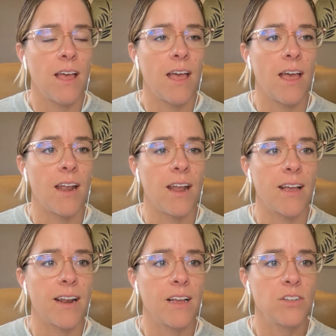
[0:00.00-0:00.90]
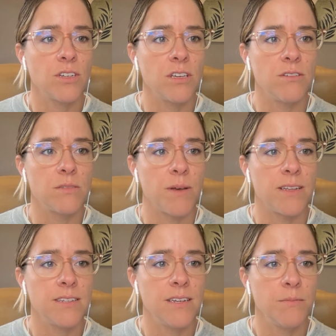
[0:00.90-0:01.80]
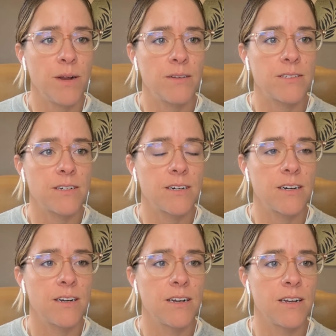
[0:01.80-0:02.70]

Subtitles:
and I can actually use my scene browser